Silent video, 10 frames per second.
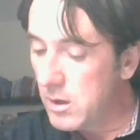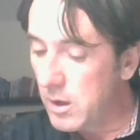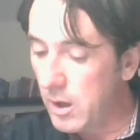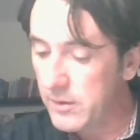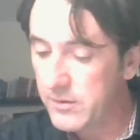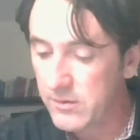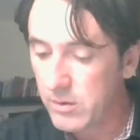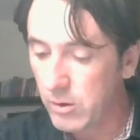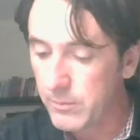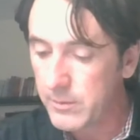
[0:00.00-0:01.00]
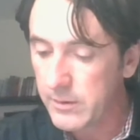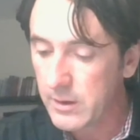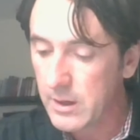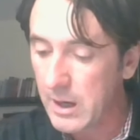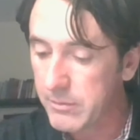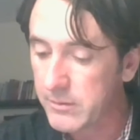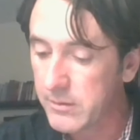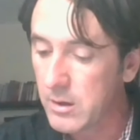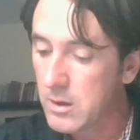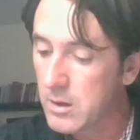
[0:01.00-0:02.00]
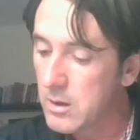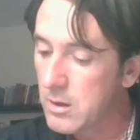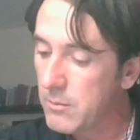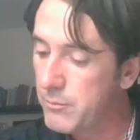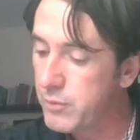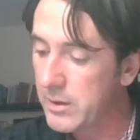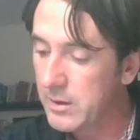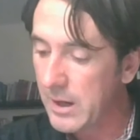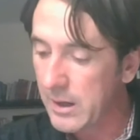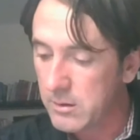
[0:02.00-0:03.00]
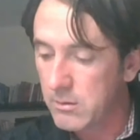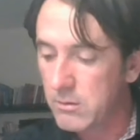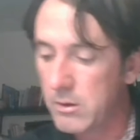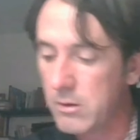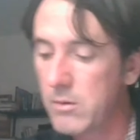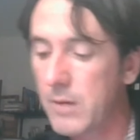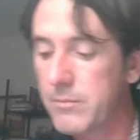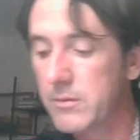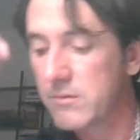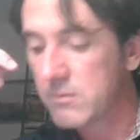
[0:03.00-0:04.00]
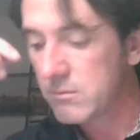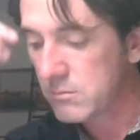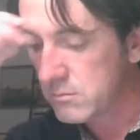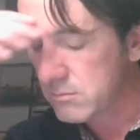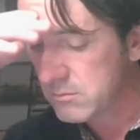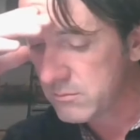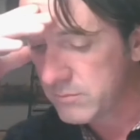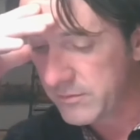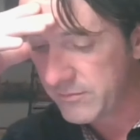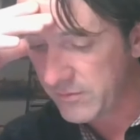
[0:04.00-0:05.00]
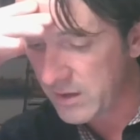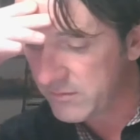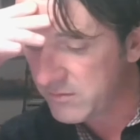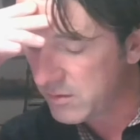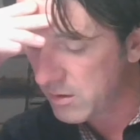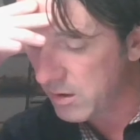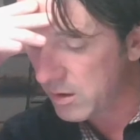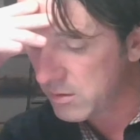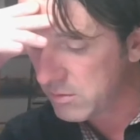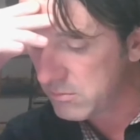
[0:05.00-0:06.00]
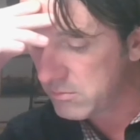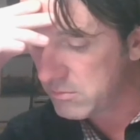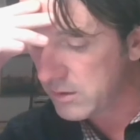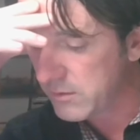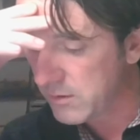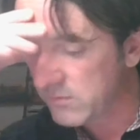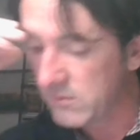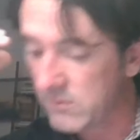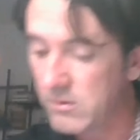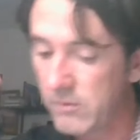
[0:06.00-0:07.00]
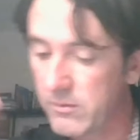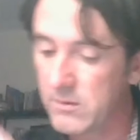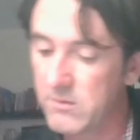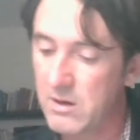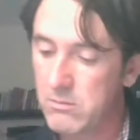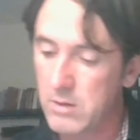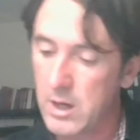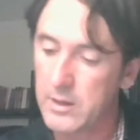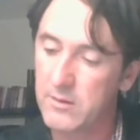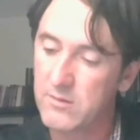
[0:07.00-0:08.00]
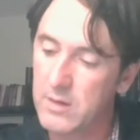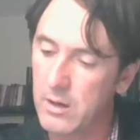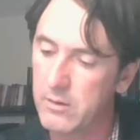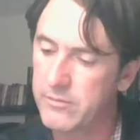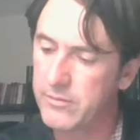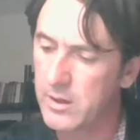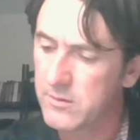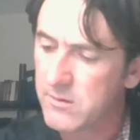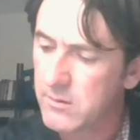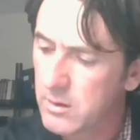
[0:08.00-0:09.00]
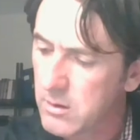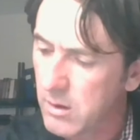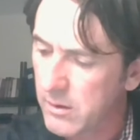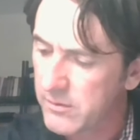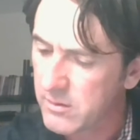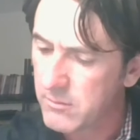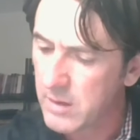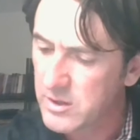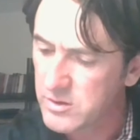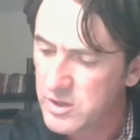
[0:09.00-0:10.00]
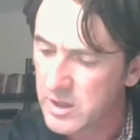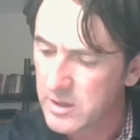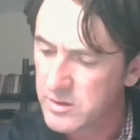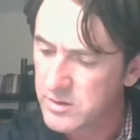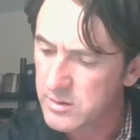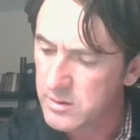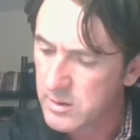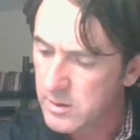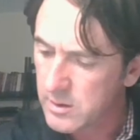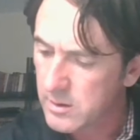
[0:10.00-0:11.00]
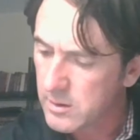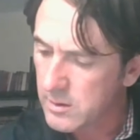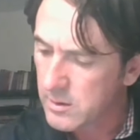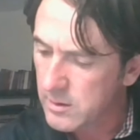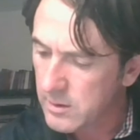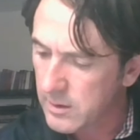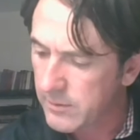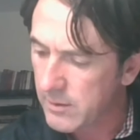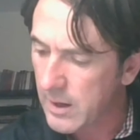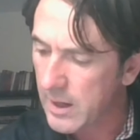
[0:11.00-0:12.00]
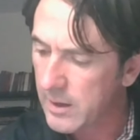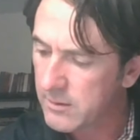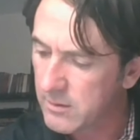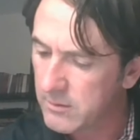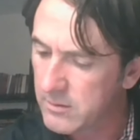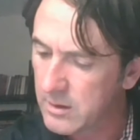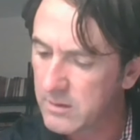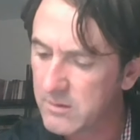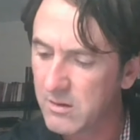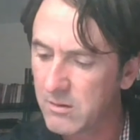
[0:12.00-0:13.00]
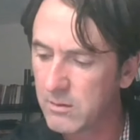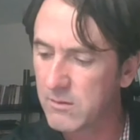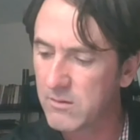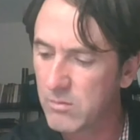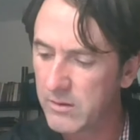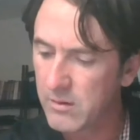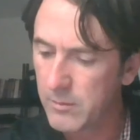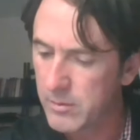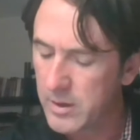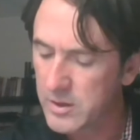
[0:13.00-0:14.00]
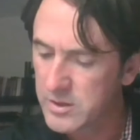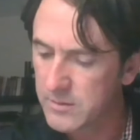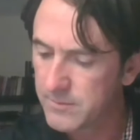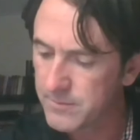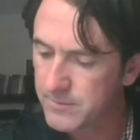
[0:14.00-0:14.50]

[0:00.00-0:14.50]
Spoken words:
Oh, I just hope nothing happens. Britain had nuclear weapons, but France did not, and thus the Soviet saber rattling scared France and caused a major change in their attitude to continuing the Suez operation.